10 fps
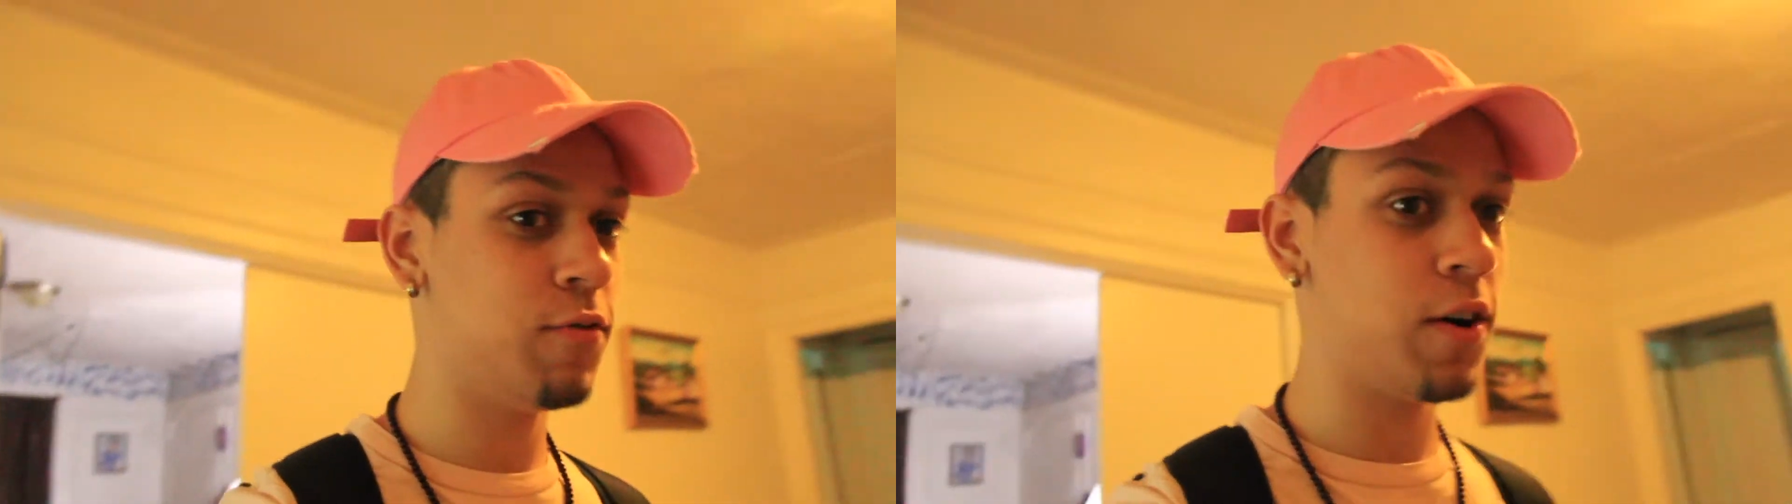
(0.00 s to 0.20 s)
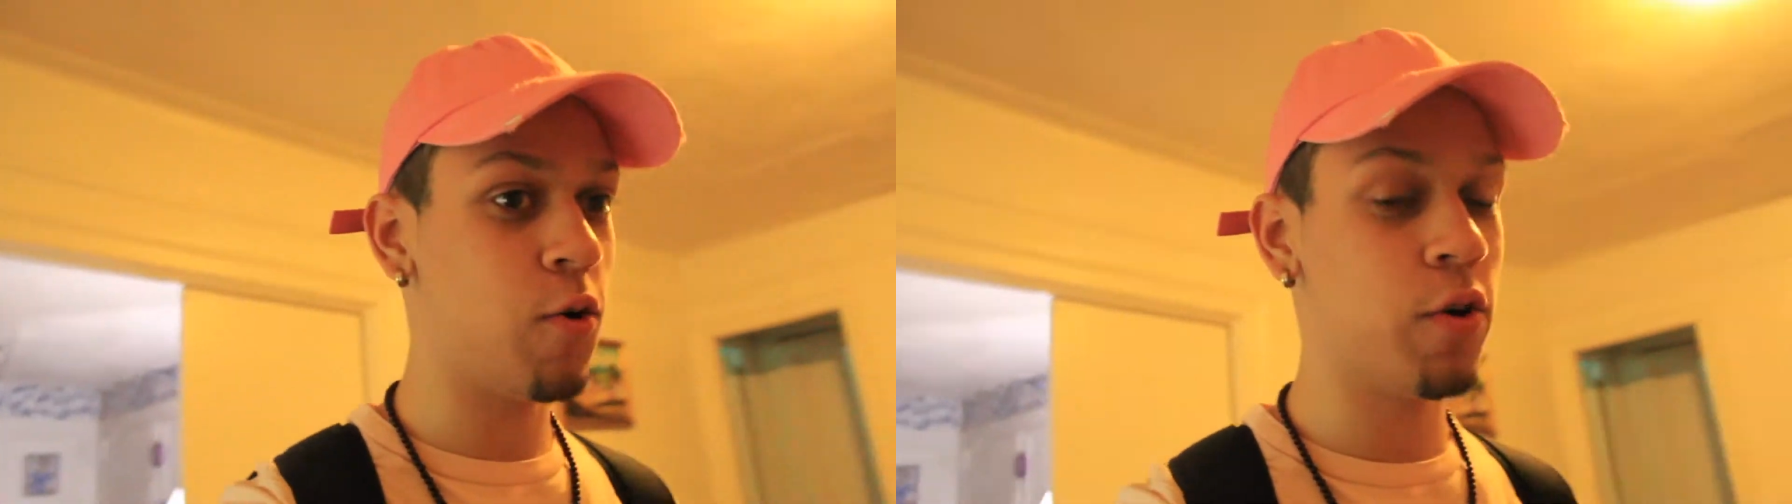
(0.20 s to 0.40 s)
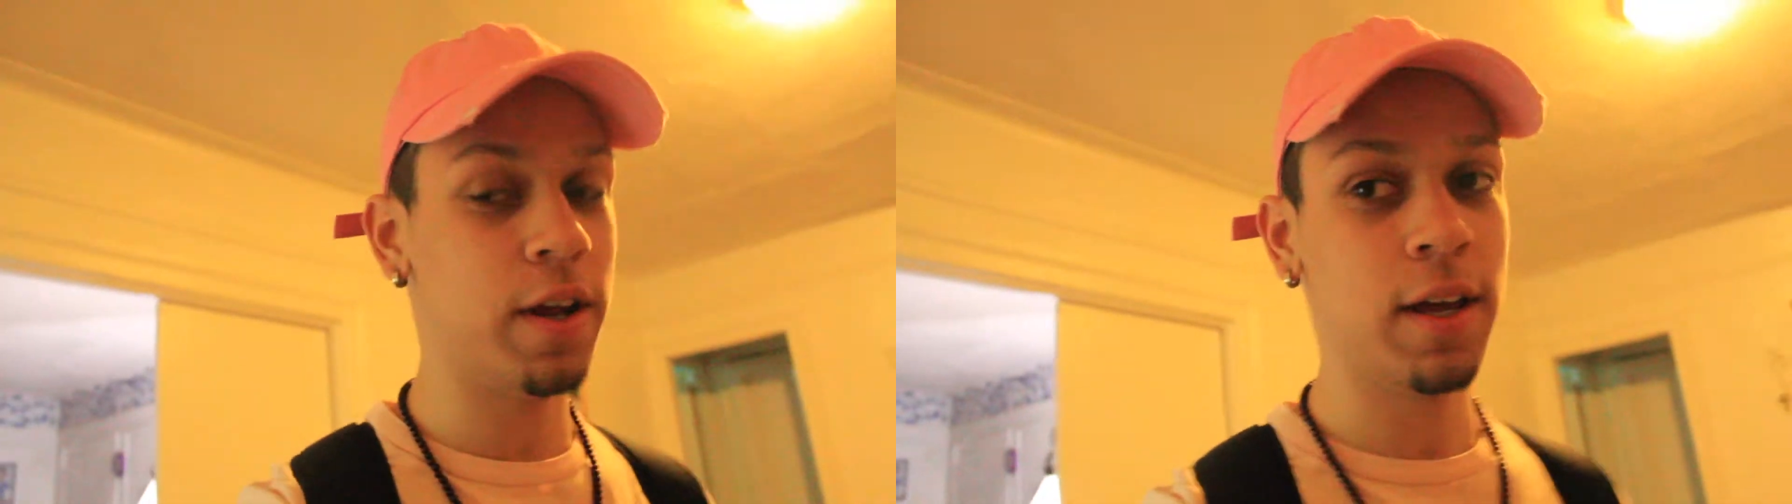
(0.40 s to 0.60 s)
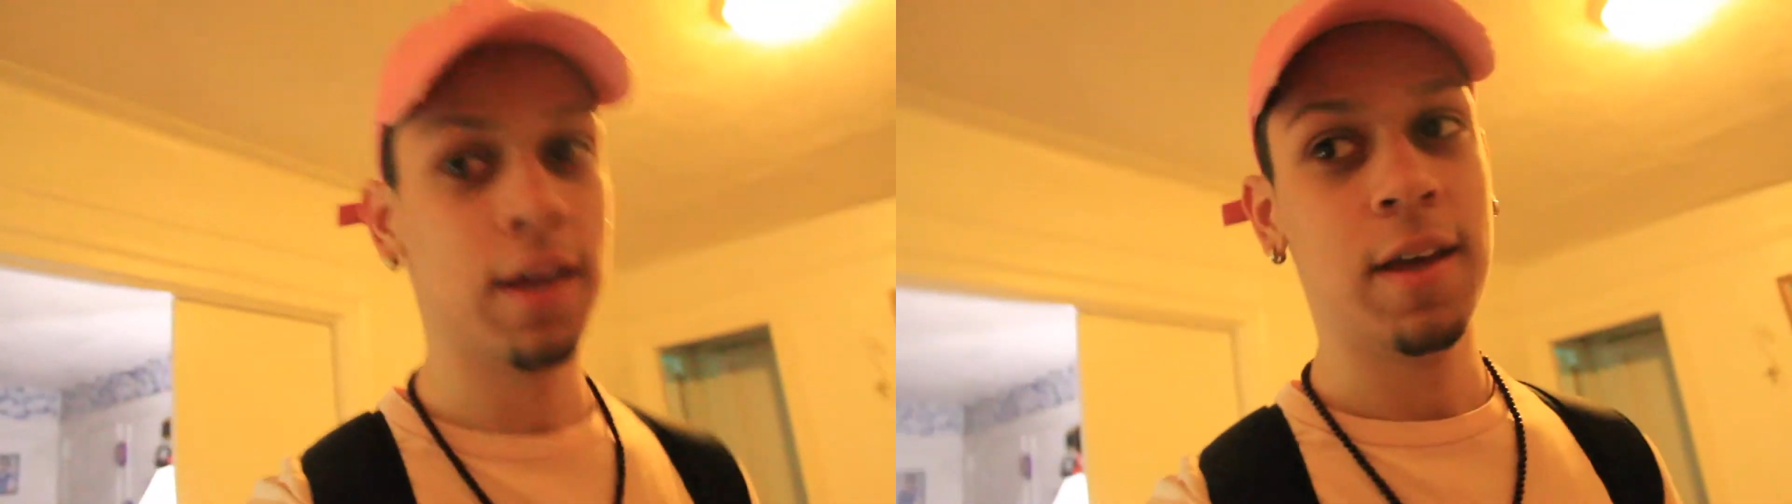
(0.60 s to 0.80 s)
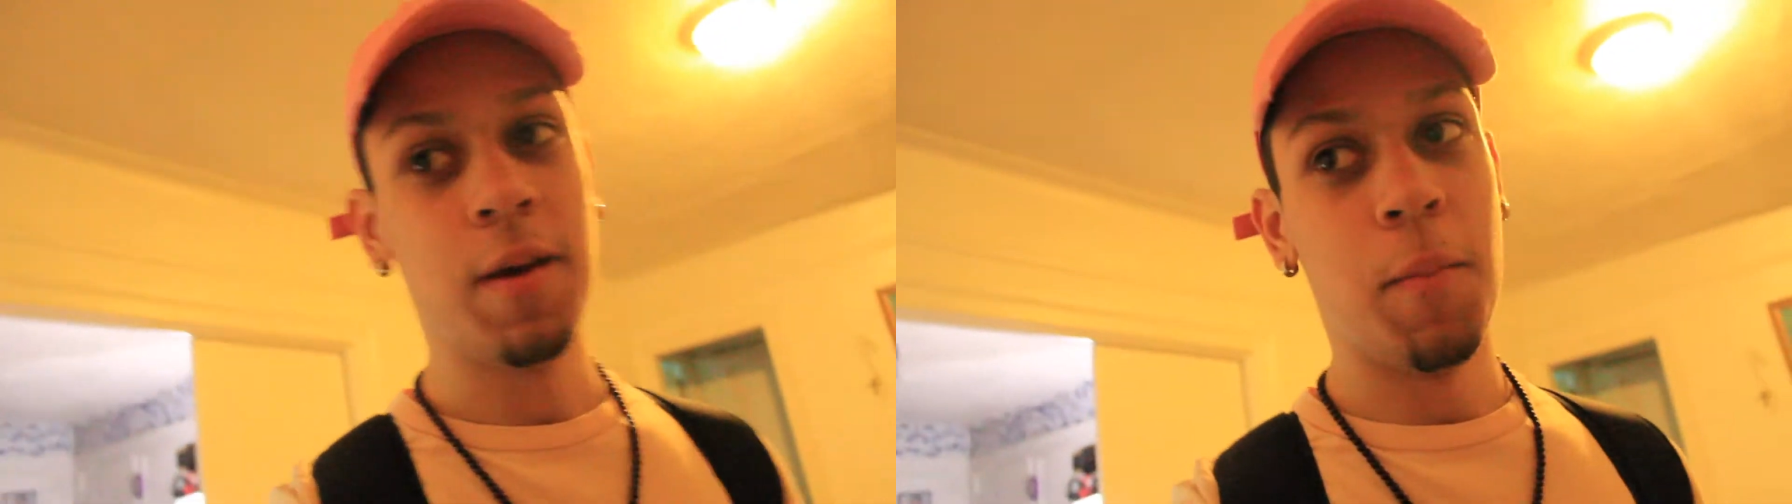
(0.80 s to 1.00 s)
recording.
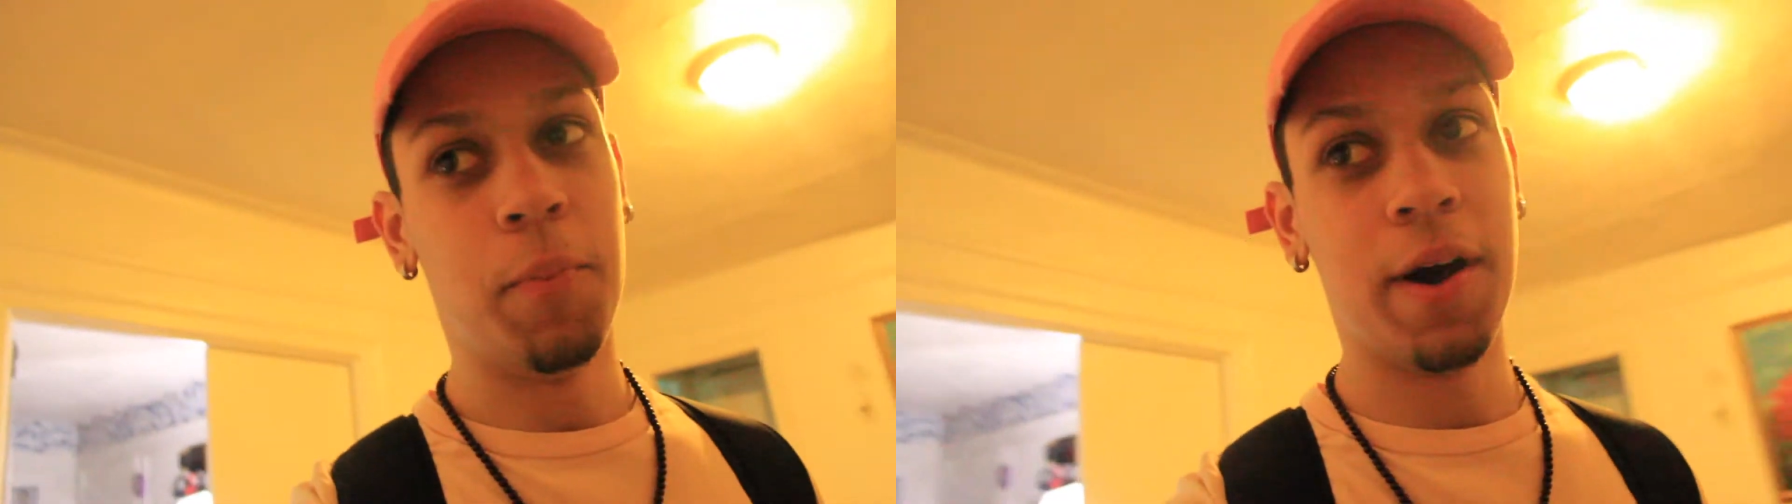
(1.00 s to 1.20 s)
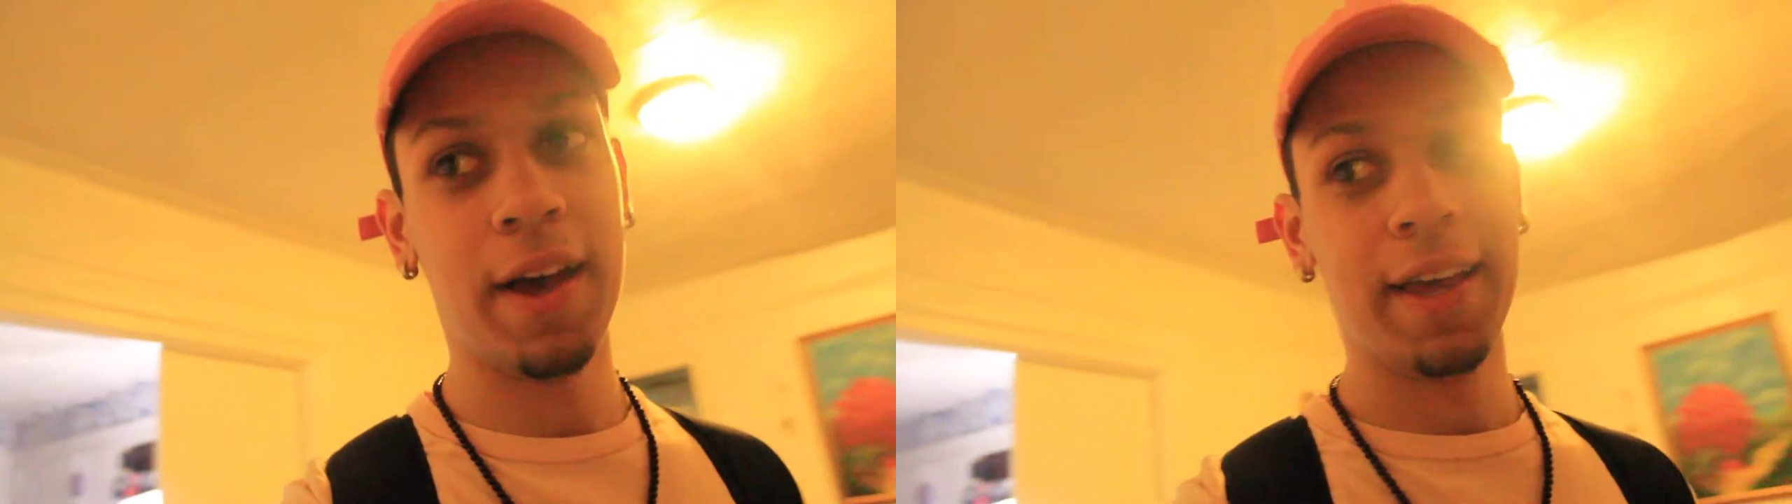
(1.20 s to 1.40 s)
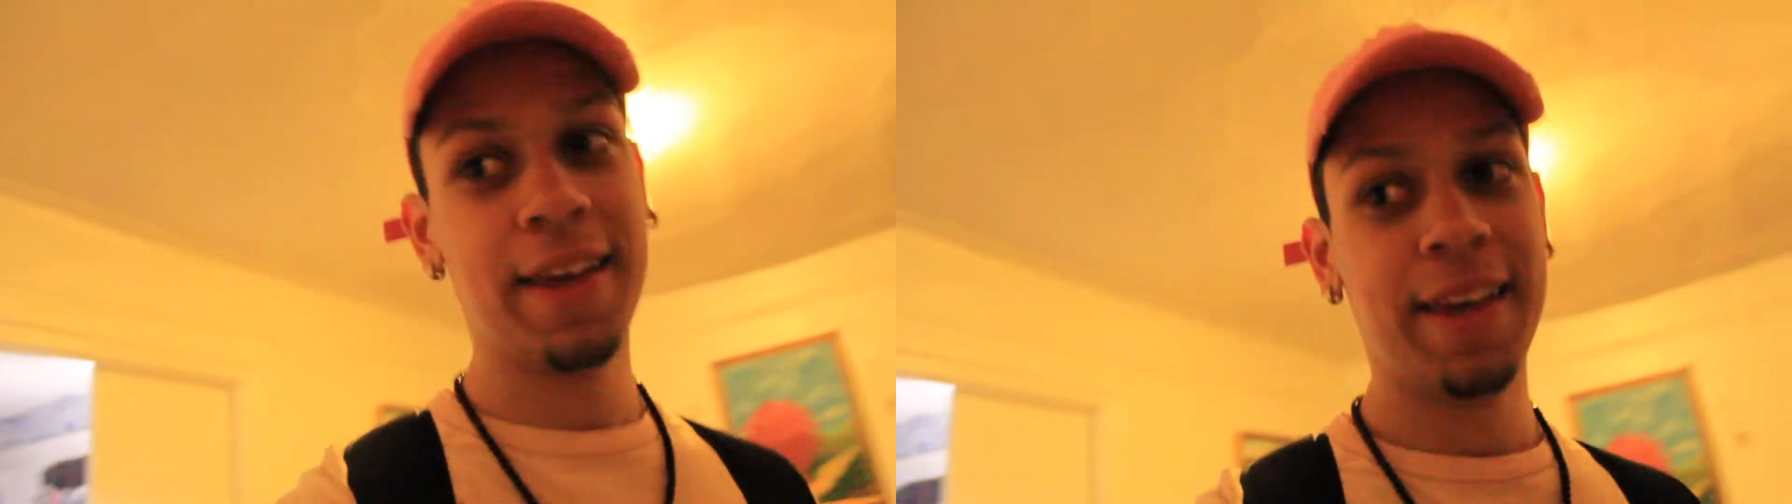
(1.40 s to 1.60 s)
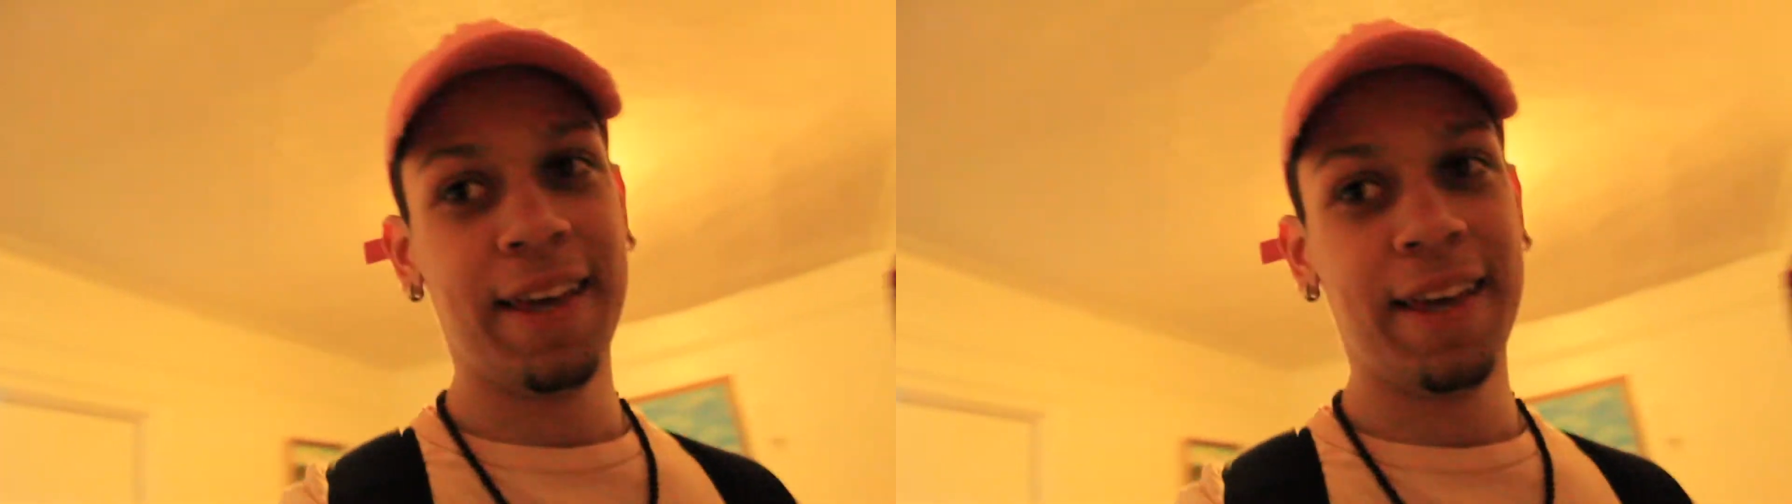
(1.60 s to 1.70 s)
But